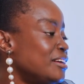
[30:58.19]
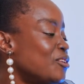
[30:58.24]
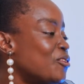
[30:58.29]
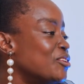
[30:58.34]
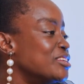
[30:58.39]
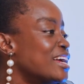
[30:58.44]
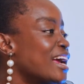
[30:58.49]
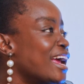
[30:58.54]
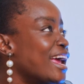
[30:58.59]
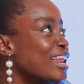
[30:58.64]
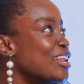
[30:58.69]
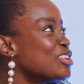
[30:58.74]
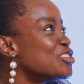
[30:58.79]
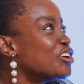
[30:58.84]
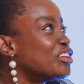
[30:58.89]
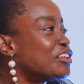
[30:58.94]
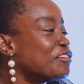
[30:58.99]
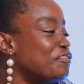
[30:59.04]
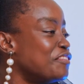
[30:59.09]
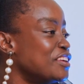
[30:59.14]
Because again, it's
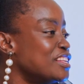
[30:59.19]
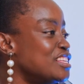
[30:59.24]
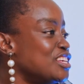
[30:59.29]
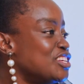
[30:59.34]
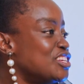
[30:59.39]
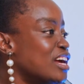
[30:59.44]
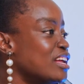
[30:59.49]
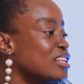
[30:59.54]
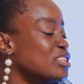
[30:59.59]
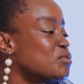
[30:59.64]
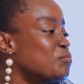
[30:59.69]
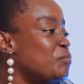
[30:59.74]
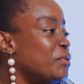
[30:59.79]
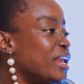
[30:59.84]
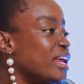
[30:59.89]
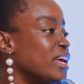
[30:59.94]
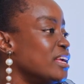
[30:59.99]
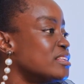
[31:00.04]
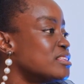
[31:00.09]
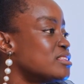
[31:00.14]
not a physician's
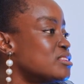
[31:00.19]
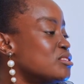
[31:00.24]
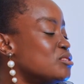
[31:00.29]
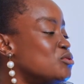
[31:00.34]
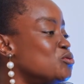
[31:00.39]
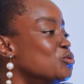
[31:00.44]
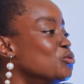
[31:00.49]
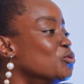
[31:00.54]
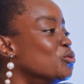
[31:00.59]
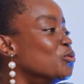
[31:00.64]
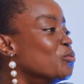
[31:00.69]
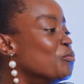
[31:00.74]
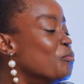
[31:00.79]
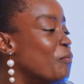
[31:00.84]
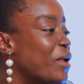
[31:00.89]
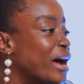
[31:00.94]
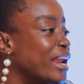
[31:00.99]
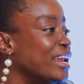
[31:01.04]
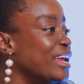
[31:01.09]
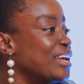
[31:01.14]
place to
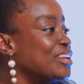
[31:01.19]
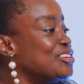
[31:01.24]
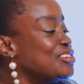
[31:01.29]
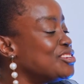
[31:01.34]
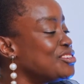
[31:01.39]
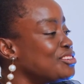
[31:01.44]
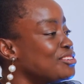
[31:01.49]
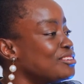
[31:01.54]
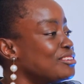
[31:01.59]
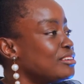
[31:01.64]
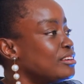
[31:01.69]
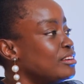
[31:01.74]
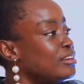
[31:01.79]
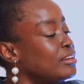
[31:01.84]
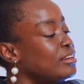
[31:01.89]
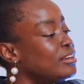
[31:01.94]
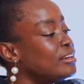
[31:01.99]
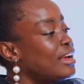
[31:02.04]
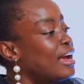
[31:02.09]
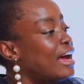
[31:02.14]
manage
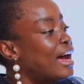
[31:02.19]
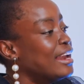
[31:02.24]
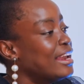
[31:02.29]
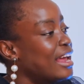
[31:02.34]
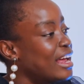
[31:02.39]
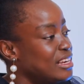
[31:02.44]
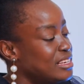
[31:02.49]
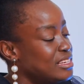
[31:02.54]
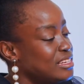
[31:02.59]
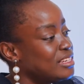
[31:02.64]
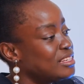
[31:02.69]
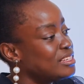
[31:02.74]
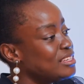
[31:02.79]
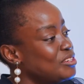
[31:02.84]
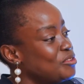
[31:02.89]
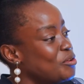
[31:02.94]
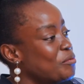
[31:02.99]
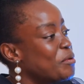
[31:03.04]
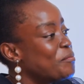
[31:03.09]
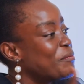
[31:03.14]
an addict.
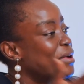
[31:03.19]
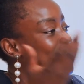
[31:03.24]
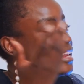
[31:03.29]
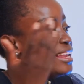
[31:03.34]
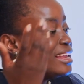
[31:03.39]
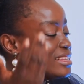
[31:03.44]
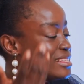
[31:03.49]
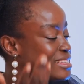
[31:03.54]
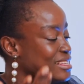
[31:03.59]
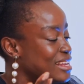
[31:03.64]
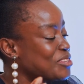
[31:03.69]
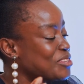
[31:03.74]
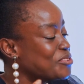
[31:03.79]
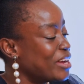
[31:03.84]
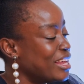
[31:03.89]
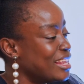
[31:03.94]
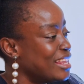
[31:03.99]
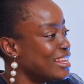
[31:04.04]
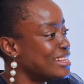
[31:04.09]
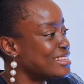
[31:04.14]
You remember this?
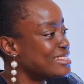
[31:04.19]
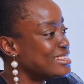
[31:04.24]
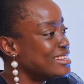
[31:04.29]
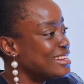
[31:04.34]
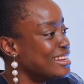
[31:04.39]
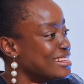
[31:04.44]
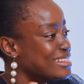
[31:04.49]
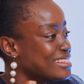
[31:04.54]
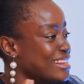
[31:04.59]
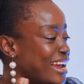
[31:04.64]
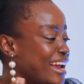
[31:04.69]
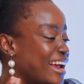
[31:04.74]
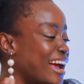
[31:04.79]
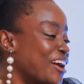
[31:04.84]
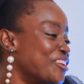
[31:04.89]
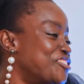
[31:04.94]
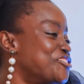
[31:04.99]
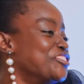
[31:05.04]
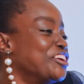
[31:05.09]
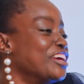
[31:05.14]
why the
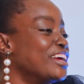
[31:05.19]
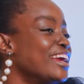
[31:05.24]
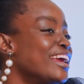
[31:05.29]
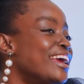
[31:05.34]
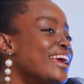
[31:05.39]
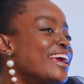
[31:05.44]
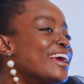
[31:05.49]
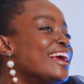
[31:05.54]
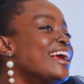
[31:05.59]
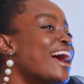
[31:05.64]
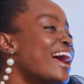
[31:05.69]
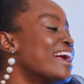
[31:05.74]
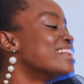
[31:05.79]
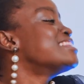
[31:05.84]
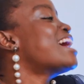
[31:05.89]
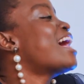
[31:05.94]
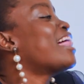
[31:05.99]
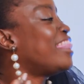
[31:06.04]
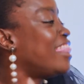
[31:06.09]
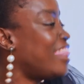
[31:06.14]
psychiatry guys
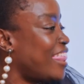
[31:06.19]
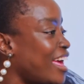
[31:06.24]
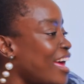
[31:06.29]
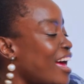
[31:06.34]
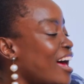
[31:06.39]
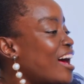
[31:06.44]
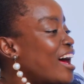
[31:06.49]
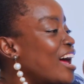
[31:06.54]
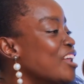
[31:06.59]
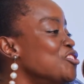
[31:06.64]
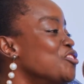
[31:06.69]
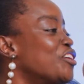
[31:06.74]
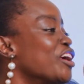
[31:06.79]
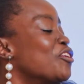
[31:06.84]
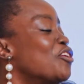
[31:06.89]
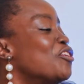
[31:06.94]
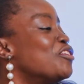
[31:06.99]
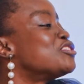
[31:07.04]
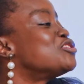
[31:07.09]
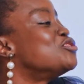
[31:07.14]
are there, and you
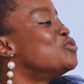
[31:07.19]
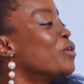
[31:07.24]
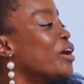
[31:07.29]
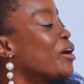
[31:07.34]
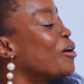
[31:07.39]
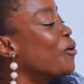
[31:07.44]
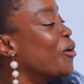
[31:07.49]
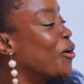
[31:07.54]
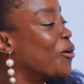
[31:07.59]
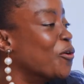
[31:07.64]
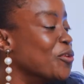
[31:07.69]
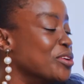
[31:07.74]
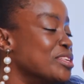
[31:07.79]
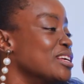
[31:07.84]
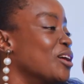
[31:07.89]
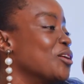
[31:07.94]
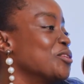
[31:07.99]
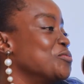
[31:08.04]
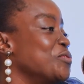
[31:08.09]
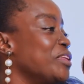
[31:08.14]
can always do a
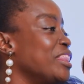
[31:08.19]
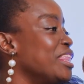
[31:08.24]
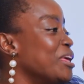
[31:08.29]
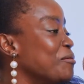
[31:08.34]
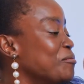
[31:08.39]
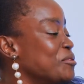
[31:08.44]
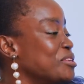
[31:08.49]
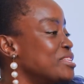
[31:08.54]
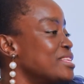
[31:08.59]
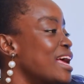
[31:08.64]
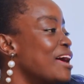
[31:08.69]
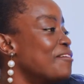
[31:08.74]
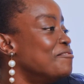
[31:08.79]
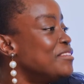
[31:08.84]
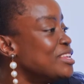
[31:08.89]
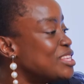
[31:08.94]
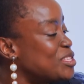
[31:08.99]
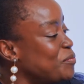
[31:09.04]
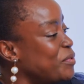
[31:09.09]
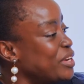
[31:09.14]
consult with them to say, I have
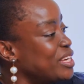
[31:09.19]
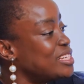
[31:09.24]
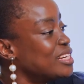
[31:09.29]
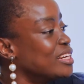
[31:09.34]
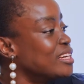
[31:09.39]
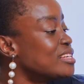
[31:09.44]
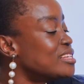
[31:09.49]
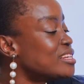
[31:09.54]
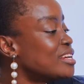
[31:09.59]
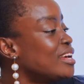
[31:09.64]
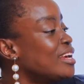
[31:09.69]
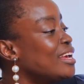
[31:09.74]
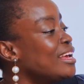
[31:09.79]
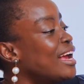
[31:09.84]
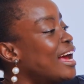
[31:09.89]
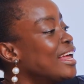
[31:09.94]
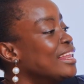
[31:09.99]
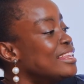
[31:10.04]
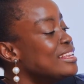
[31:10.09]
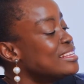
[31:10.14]
this patient,
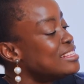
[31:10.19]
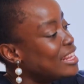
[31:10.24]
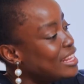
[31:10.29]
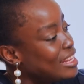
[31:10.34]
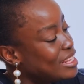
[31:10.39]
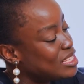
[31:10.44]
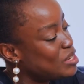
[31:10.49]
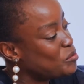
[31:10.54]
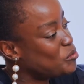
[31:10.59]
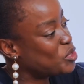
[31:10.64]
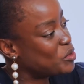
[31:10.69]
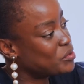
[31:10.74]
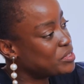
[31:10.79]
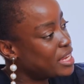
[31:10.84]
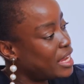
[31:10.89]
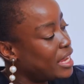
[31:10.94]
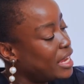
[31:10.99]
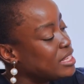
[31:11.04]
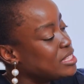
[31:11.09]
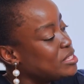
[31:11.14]
and these are the symptoms
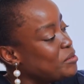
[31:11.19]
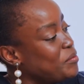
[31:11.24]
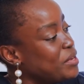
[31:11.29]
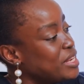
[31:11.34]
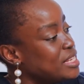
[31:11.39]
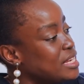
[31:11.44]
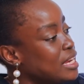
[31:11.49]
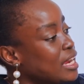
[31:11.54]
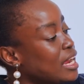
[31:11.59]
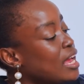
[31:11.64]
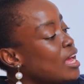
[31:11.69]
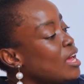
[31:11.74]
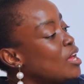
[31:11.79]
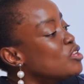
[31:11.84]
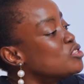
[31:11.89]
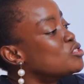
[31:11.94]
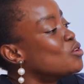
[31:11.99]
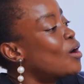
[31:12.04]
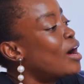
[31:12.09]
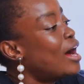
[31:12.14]
they're exhibiting.
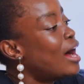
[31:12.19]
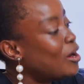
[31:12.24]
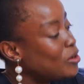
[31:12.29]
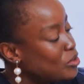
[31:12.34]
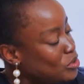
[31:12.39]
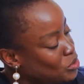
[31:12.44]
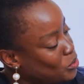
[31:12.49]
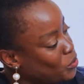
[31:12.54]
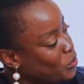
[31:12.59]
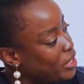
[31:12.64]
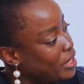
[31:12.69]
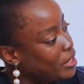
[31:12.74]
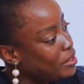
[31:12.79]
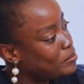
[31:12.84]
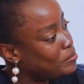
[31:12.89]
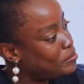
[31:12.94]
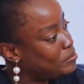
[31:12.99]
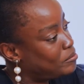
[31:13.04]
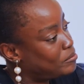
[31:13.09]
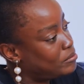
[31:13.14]
So how do
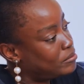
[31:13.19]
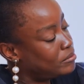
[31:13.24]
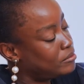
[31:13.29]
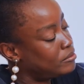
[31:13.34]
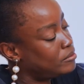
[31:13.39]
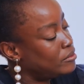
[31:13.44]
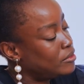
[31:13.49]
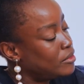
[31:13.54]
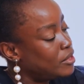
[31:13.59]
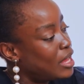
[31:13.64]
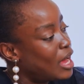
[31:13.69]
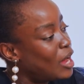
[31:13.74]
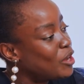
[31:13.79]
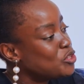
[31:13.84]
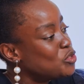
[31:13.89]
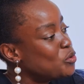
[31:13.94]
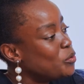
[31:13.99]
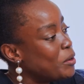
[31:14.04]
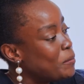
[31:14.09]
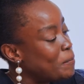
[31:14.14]
we
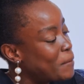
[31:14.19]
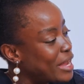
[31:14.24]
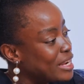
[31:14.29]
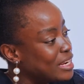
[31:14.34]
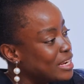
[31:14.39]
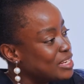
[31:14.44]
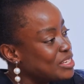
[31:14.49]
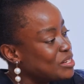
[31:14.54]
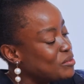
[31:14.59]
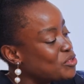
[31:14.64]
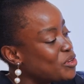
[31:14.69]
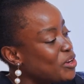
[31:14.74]
manage it?